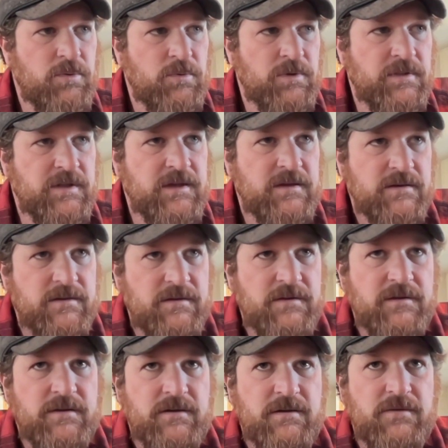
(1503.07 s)
really,
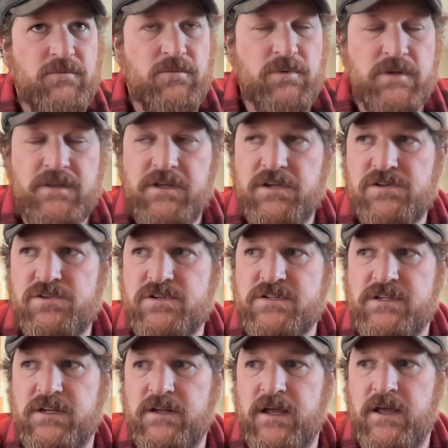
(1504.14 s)
really interesting.